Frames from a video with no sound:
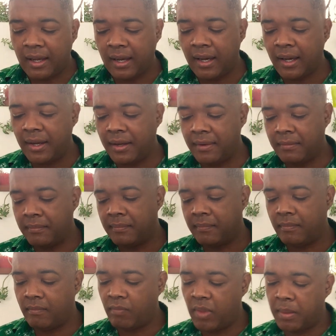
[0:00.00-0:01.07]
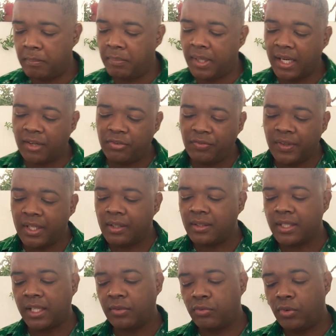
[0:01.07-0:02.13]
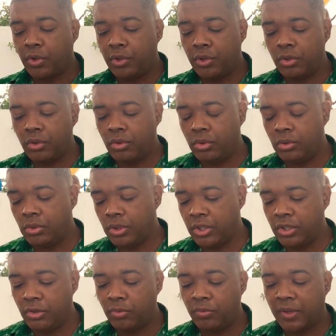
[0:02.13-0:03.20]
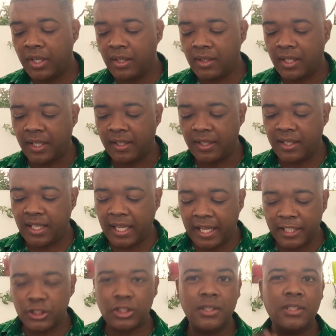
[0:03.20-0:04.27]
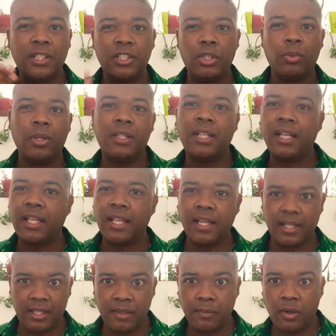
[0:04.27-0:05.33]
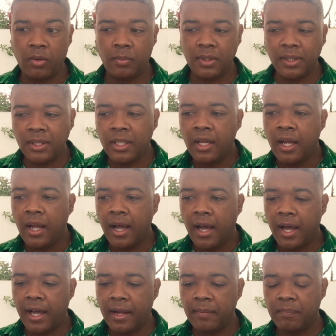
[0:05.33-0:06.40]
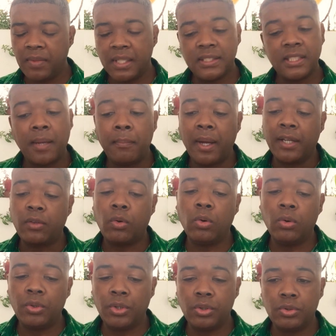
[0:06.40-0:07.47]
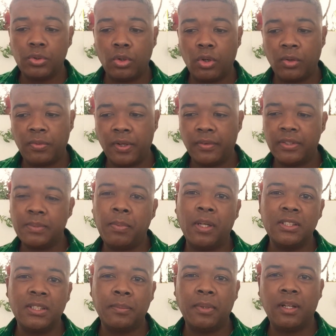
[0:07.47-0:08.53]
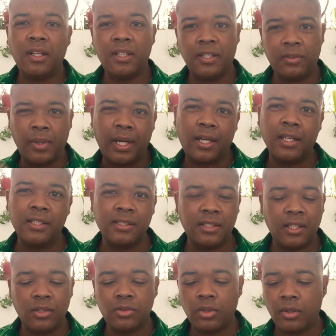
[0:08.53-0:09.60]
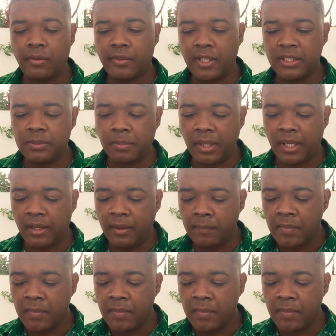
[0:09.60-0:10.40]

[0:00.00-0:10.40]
But I feel that for you, you feel that the actions that you are taking at the moment, some might call you sort of irresponsible and reckless and those sort of things, but